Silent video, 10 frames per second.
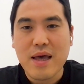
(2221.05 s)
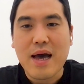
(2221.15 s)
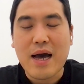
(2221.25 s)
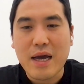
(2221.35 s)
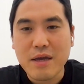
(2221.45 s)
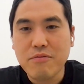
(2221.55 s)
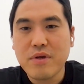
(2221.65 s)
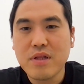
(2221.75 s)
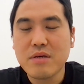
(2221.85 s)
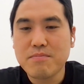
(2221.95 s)
I
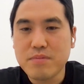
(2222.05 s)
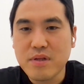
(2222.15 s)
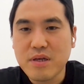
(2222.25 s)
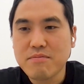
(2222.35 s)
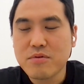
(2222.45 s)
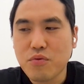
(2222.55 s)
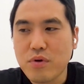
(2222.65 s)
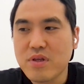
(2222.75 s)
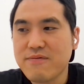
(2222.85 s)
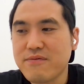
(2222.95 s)
really believe
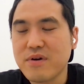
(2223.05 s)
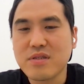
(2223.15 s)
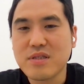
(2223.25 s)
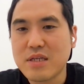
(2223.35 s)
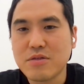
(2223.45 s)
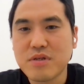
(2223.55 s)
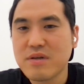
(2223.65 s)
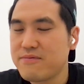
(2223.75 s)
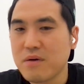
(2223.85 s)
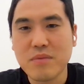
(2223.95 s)
21st century
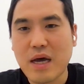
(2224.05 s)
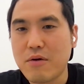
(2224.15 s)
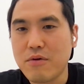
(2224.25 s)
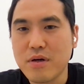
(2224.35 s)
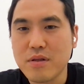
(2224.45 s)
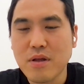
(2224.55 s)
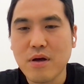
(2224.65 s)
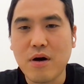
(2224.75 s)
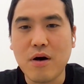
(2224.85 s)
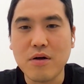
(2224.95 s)
from now on,
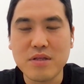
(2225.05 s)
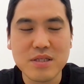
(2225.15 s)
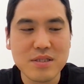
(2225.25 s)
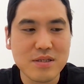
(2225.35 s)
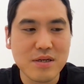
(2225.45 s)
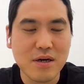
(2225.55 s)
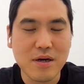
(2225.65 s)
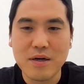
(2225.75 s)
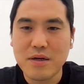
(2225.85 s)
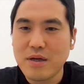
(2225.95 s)
all these
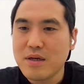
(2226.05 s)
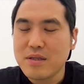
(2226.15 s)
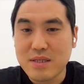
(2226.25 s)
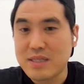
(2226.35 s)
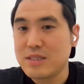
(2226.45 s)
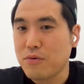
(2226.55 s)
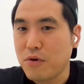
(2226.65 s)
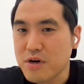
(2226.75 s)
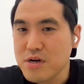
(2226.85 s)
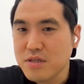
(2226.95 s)
uh,
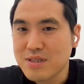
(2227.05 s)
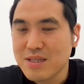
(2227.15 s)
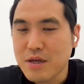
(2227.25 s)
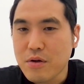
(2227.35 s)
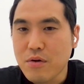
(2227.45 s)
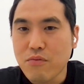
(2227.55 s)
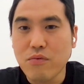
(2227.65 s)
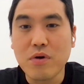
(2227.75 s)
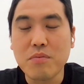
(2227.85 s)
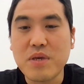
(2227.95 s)
disorders
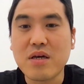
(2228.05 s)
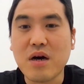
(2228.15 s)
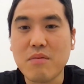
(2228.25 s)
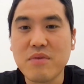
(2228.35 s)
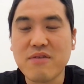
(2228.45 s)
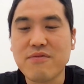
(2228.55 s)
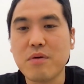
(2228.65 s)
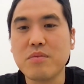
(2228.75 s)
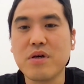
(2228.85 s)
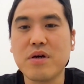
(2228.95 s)
will be coming
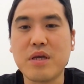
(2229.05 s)
from the